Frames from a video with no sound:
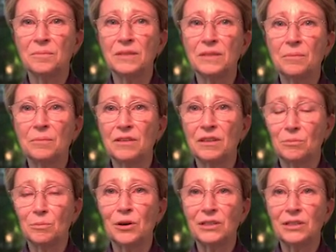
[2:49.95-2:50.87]
some of the
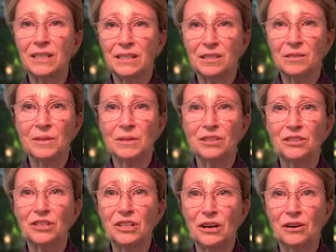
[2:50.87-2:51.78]
participants
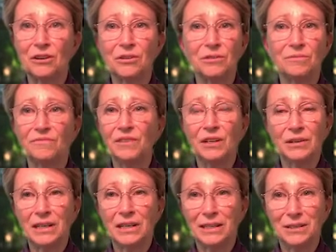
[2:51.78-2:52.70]
shared.
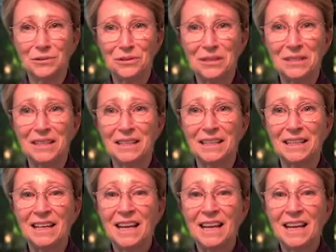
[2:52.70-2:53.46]
Very interesting.